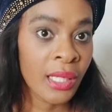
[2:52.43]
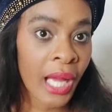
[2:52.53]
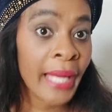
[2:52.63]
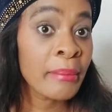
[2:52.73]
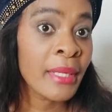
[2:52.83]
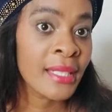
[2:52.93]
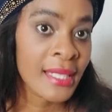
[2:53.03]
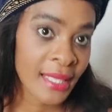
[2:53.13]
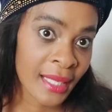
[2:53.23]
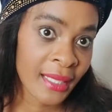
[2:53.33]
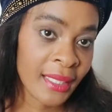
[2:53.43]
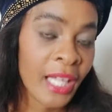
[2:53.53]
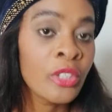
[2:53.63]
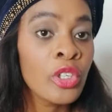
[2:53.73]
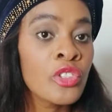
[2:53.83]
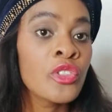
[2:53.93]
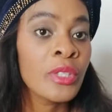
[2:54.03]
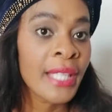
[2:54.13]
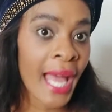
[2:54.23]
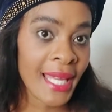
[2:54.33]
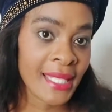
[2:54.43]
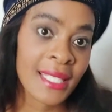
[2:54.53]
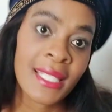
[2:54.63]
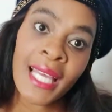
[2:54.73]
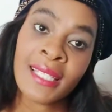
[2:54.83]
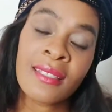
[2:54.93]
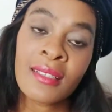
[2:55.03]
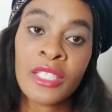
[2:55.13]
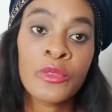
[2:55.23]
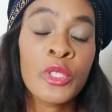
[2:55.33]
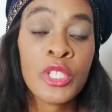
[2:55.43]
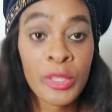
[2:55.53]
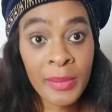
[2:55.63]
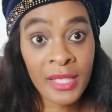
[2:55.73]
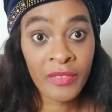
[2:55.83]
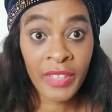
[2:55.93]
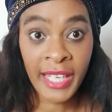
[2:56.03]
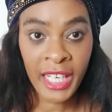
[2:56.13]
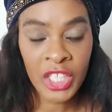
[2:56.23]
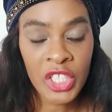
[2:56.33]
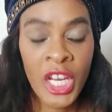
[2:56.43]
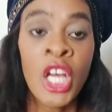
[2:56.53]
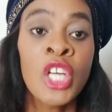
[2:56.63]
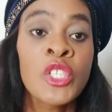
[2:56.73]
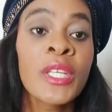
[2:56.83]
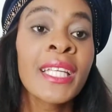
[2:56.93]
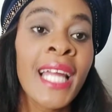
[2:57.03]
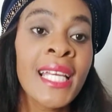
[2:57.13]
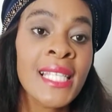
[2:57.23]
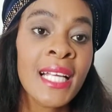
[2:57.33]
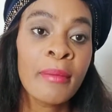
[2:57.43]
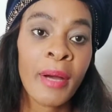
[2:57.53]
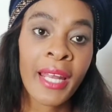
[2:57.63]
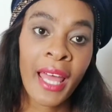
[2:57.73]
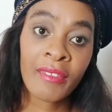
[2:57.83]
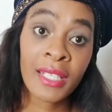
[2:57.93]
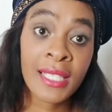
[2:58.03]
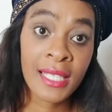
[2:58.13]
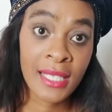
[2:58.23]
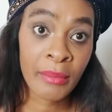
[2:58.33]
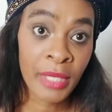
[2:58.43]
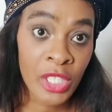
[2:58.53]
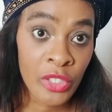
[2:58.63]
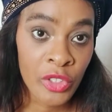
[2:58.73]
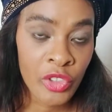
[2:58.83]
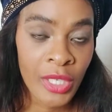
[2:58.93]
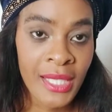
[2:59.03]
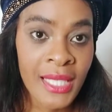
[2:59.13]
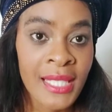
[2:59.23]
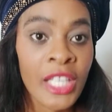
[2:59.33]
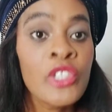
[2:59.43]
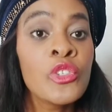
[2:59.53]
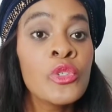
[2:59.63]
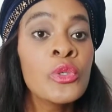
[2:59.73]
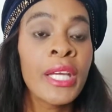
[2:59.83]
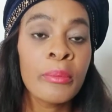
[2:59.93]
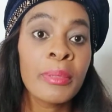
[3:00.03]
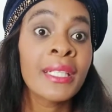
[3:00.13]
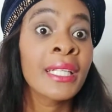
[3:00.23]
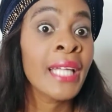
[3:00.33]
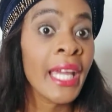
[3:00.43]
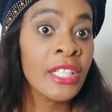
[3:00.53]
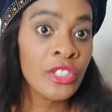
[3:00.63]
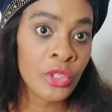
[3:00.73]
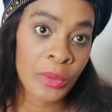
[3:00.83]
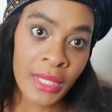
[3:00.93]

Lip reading: administer and control their assets until they reach a specific age. So the nice thing about having a testamentary trust is that you can put an age to a